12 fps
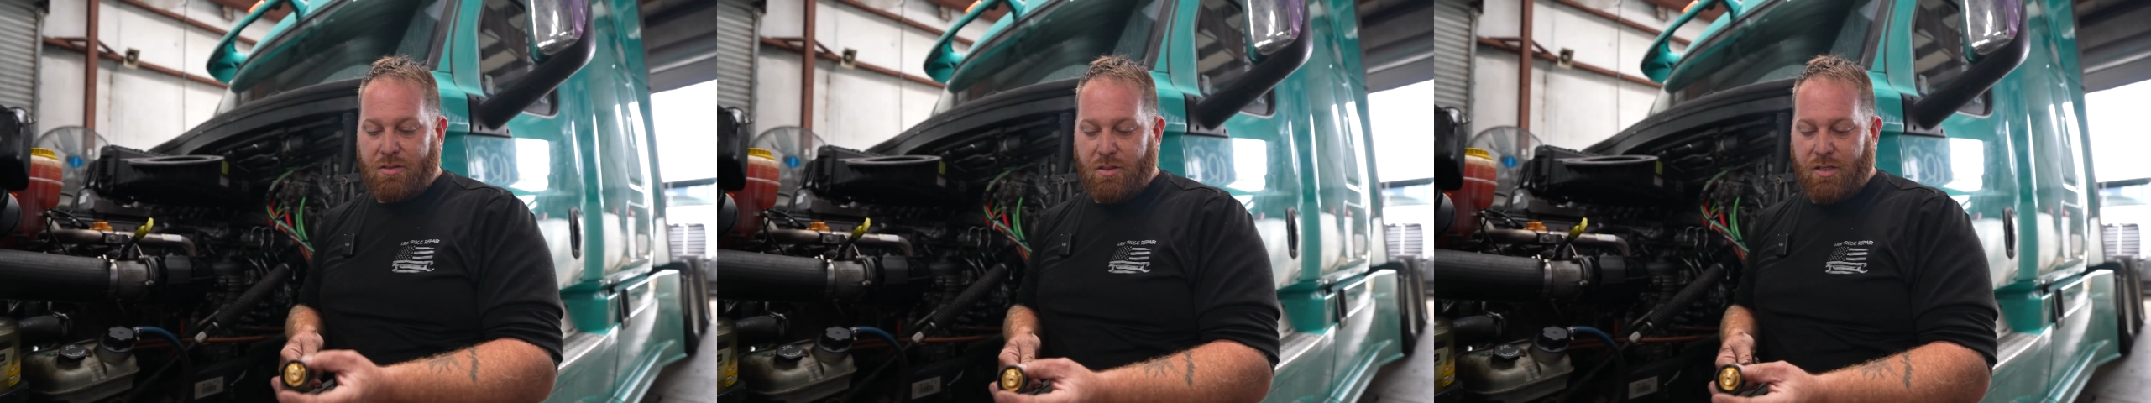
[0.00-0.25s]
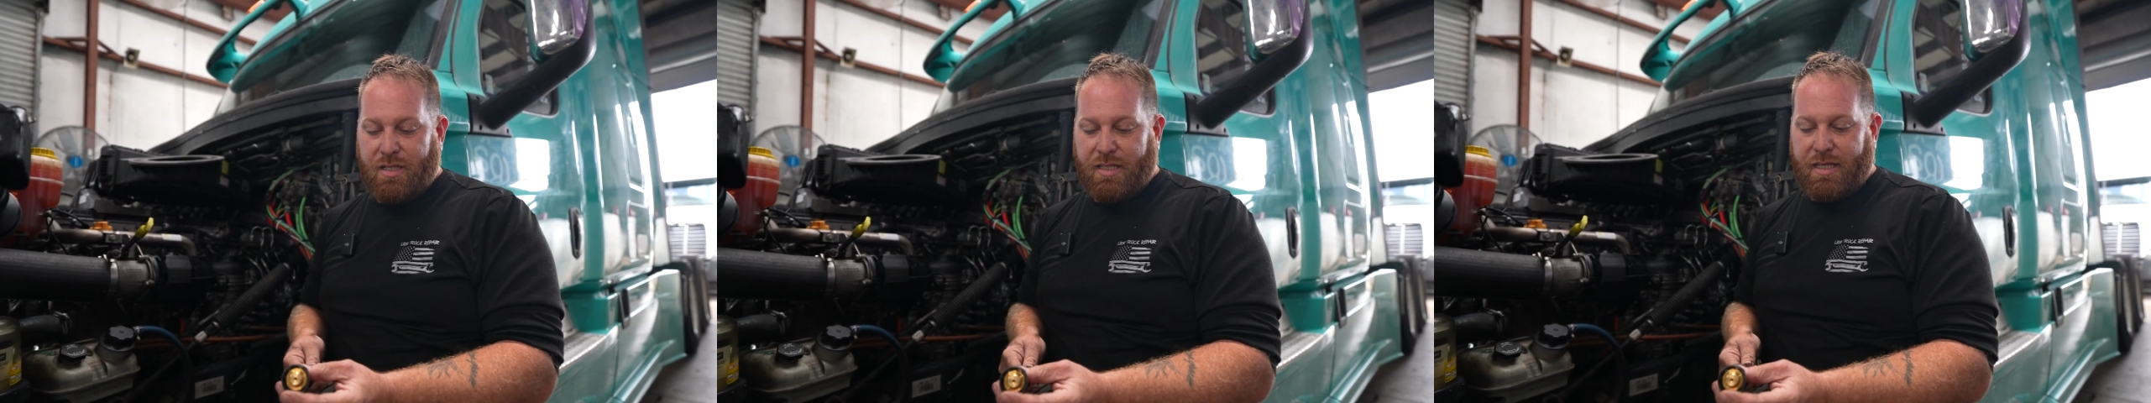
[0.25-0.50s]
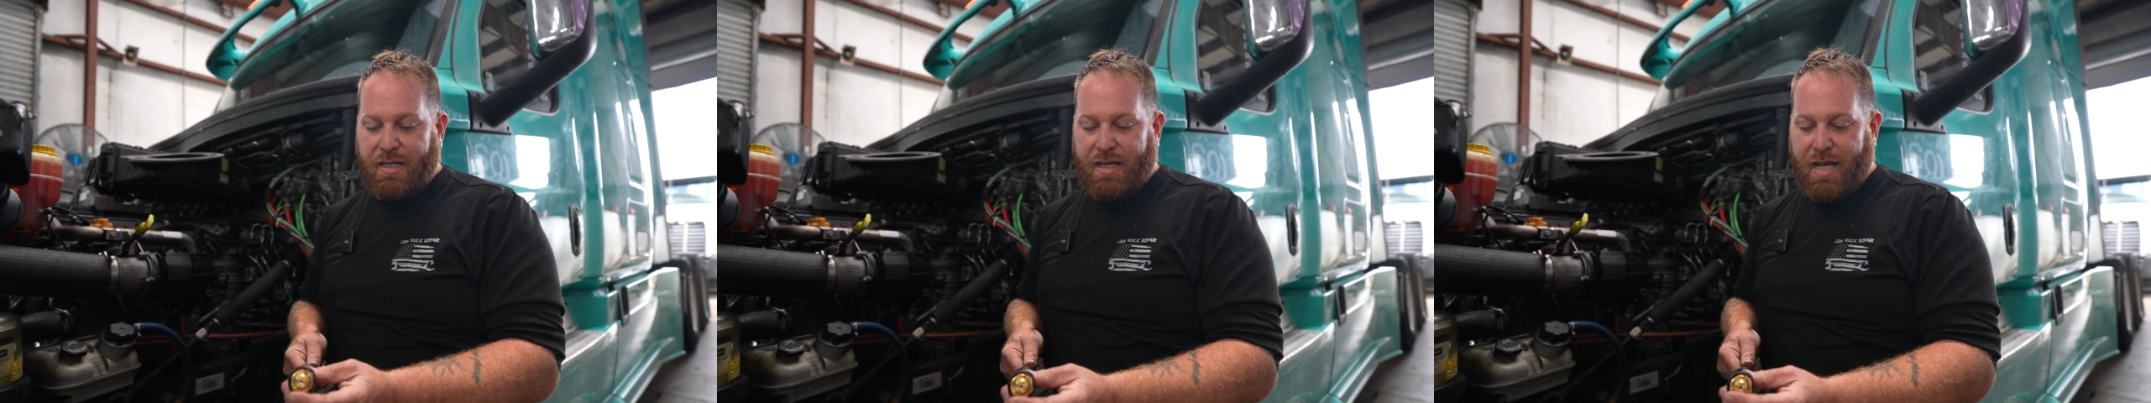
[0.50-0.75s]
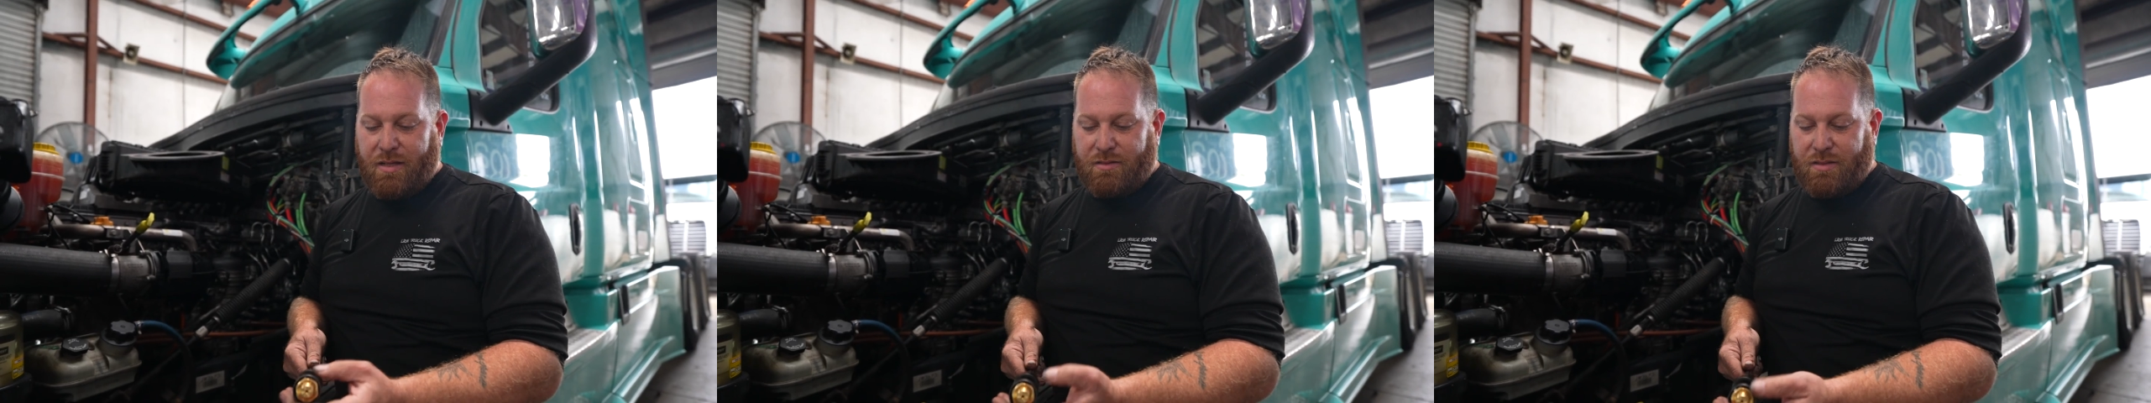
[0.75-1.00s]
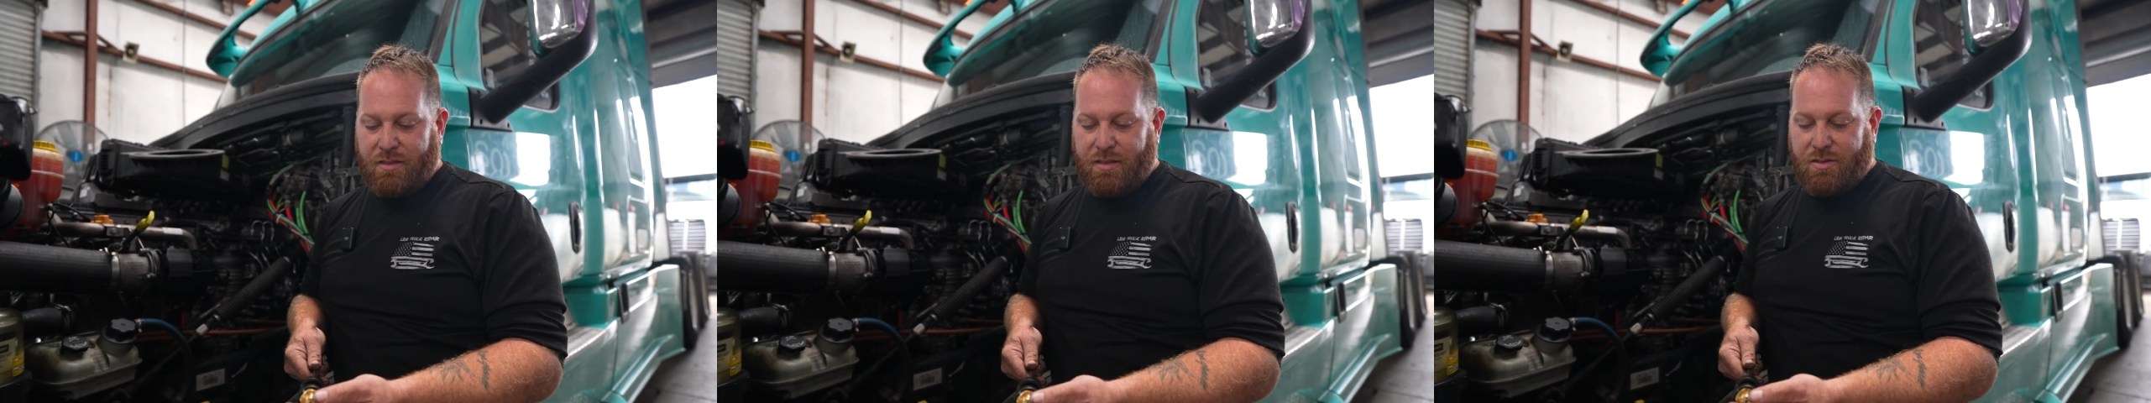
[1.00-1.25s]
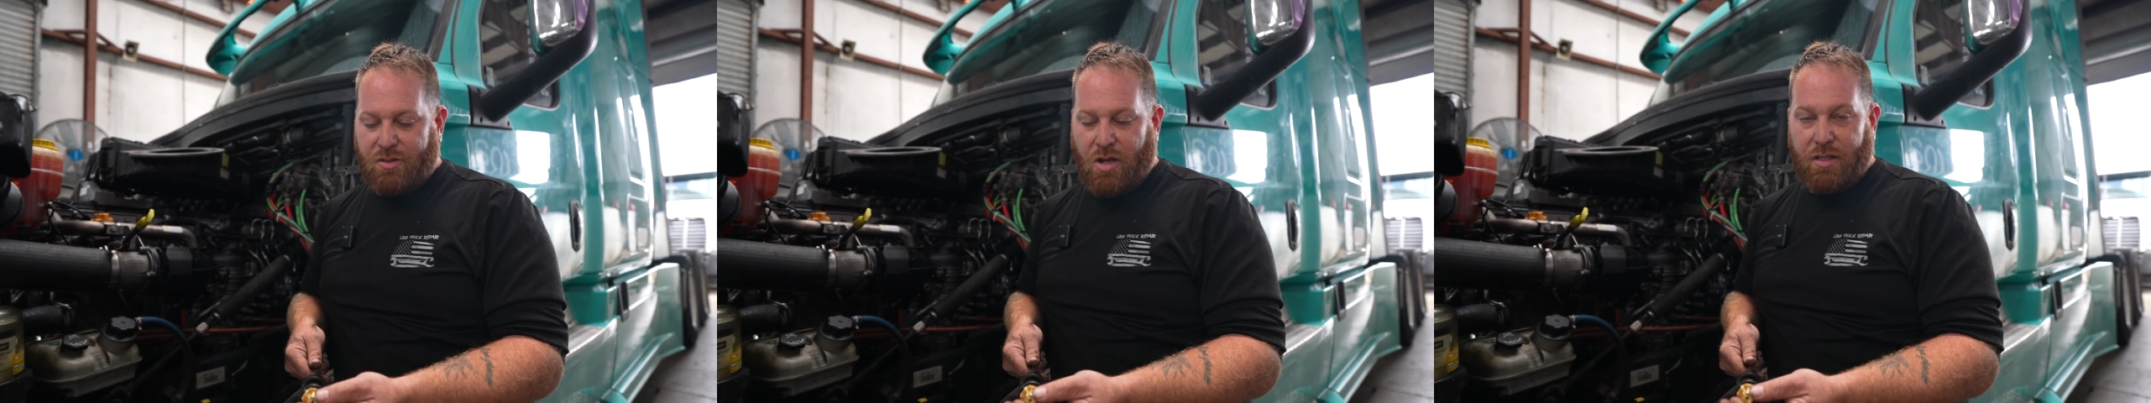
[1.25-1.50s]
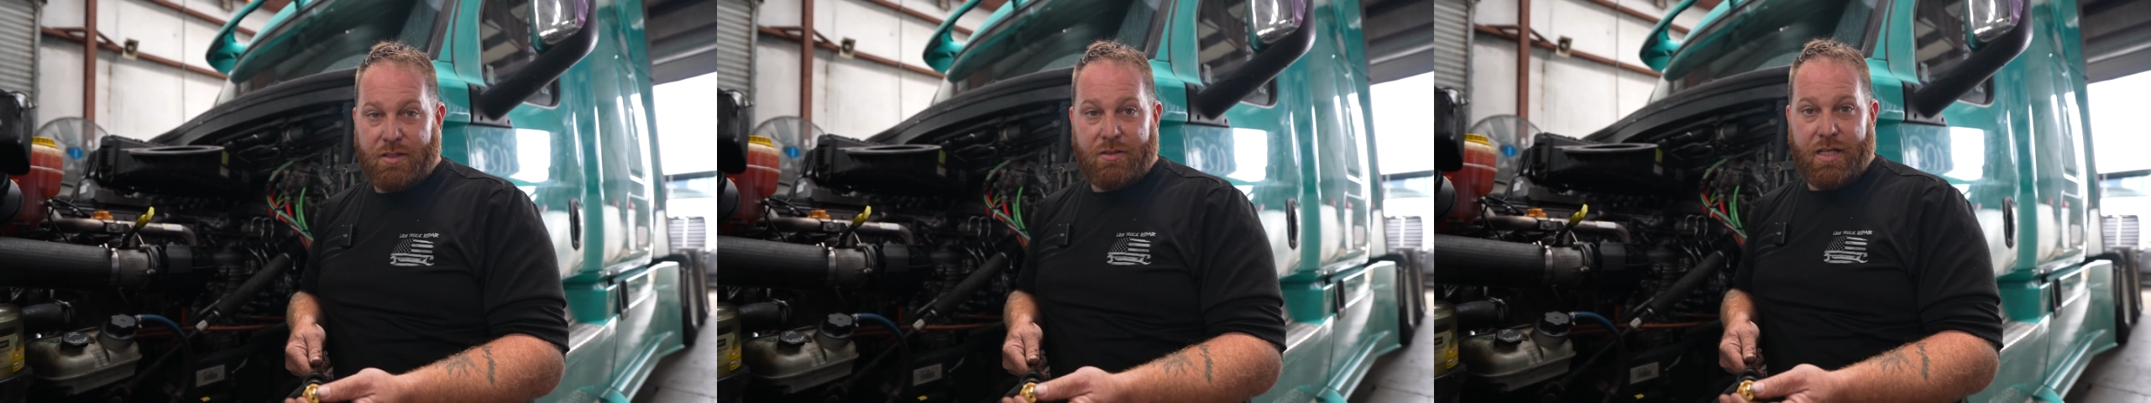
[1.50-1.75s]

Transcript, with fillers: so you can get it out and install it,